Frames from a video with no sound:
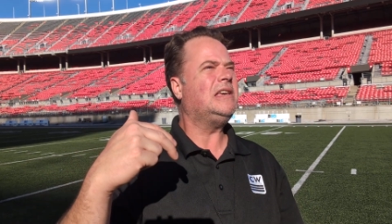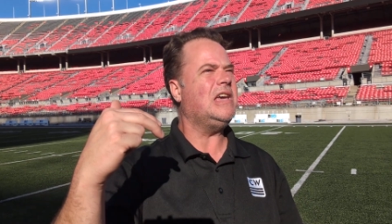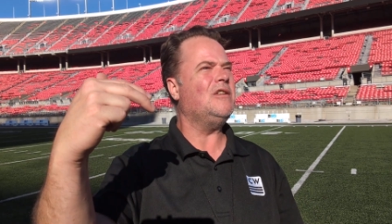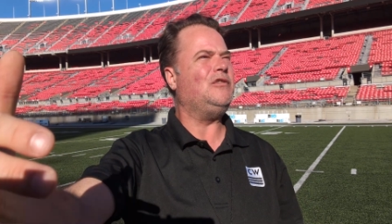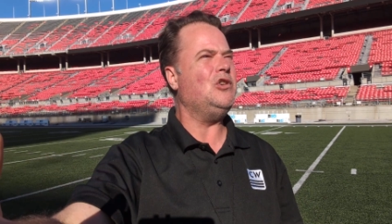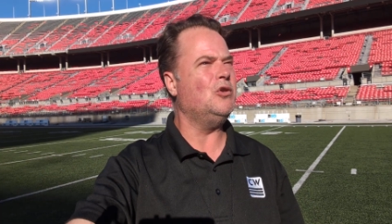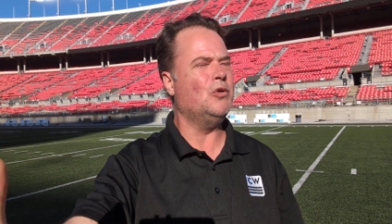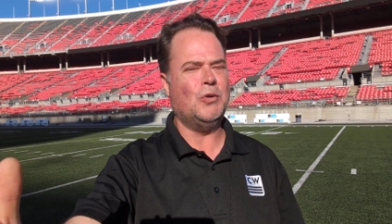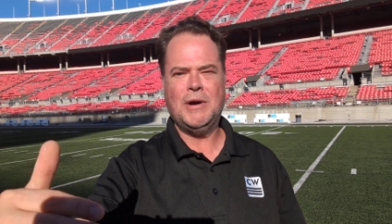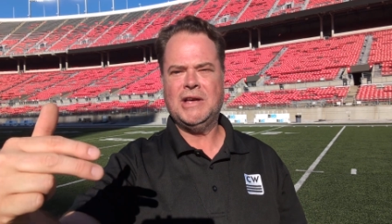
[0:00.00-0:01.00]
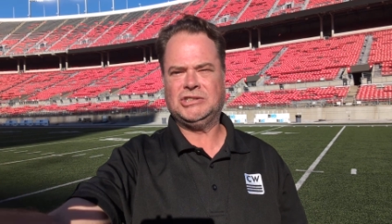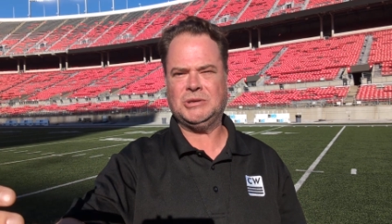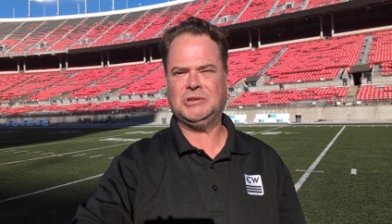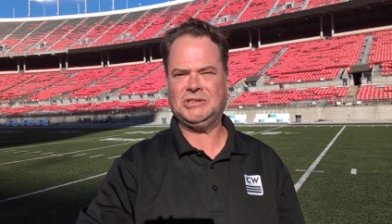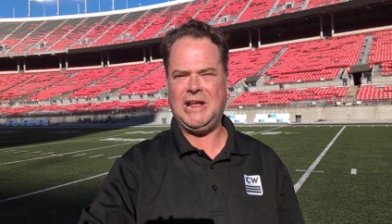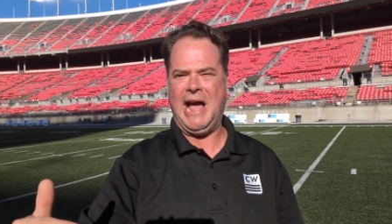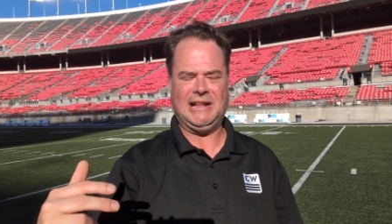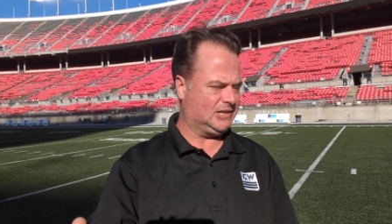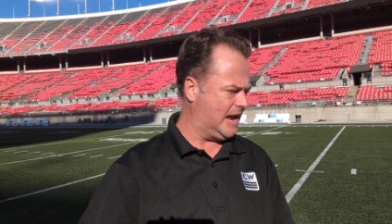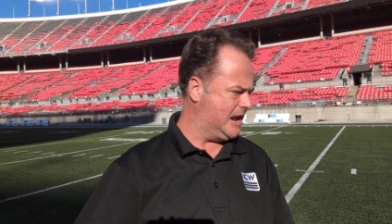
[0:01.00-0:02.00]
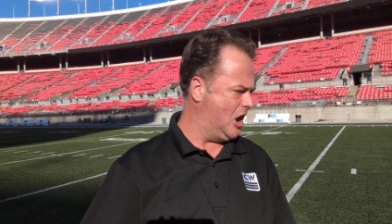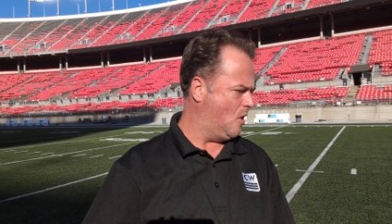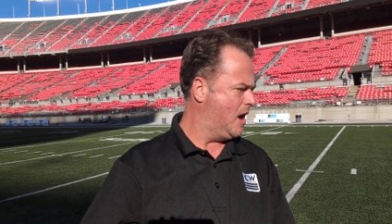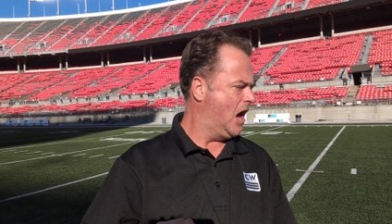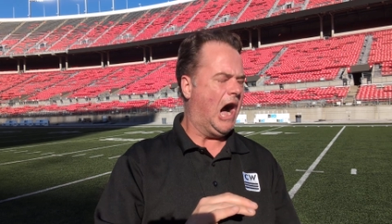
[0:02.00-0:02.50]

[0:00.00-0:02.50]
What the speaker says: give you some stats. I know.